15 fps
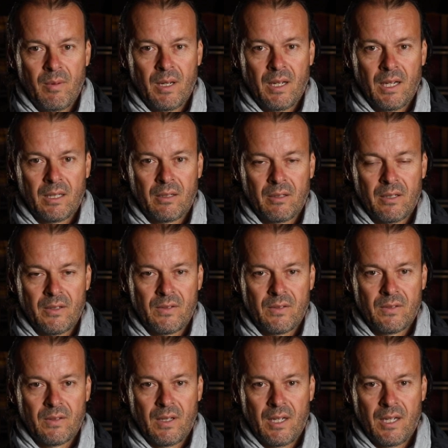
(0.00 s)

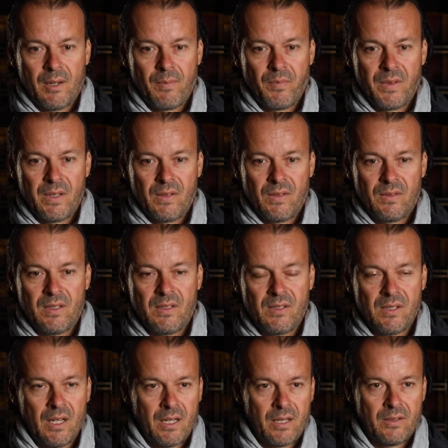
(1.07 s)
across these
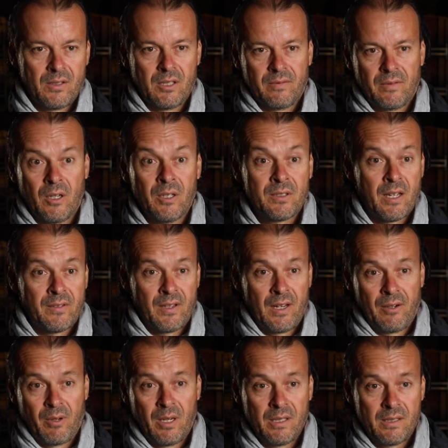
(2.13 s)
designs of Oscar de
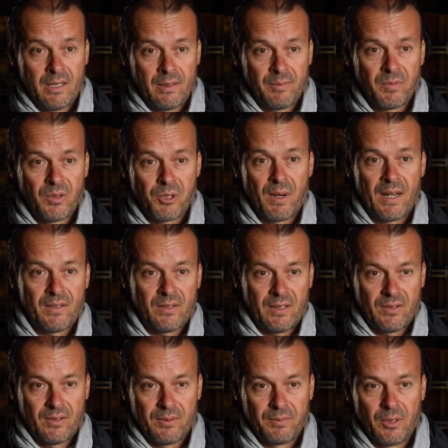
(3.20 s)
la Renta
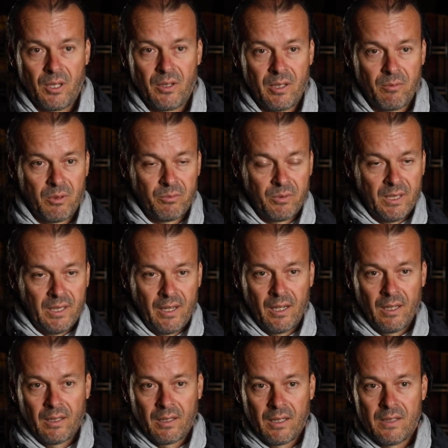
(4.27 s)
dresses. They were really
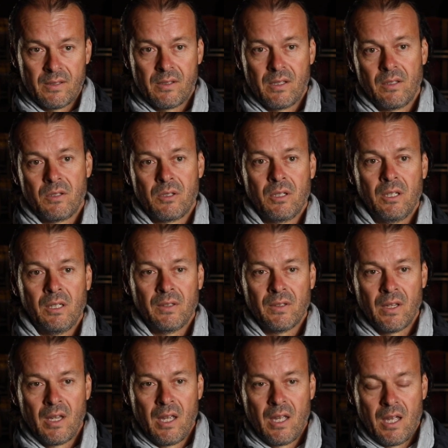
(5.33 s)
elegant and tall,
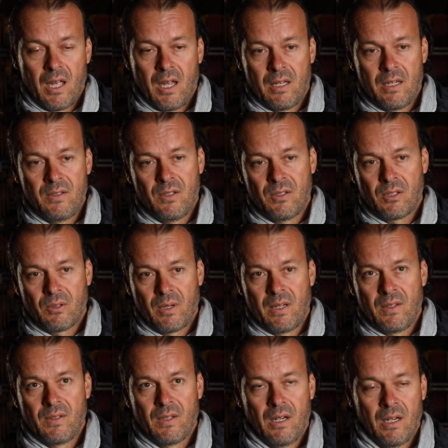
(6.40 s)
and these
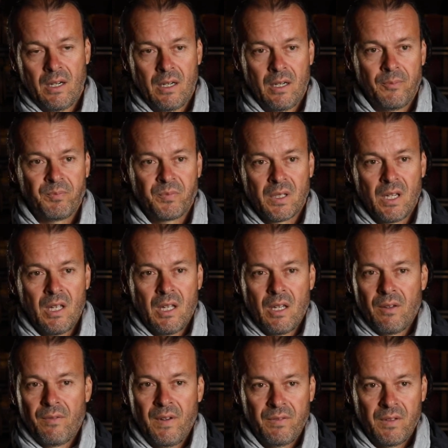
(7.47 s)
screens are
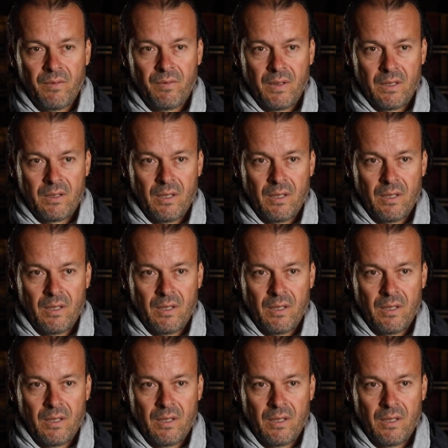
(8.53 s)
15 feet